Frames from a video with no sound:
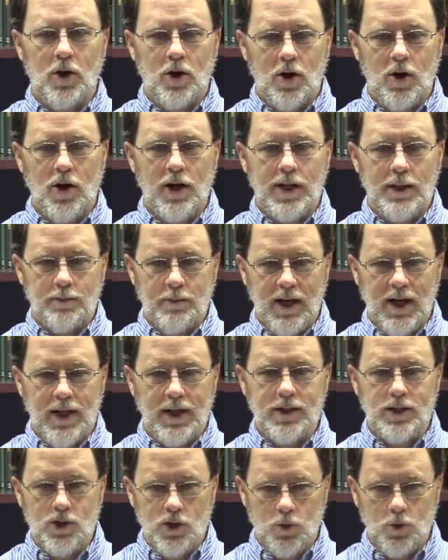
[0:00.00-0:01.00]
haughty
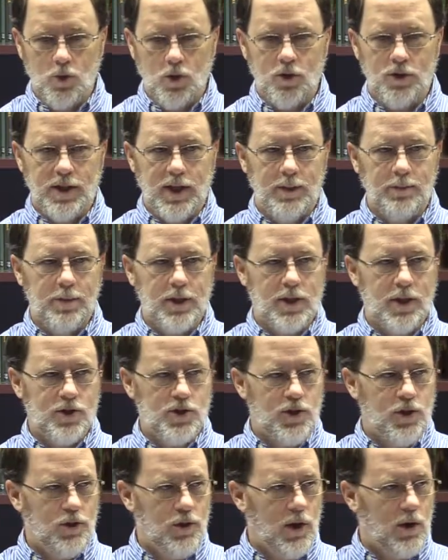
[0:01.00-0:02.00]
mind toward them
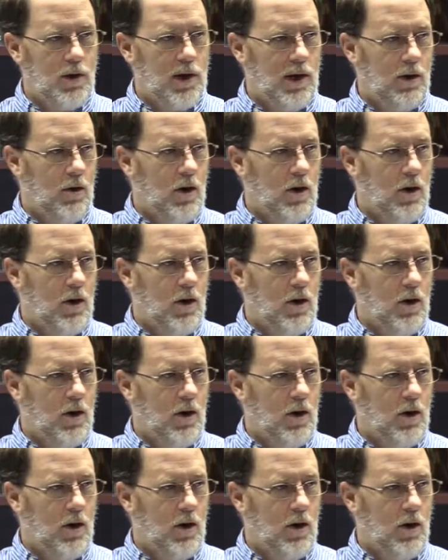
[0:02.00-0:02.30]
because you know how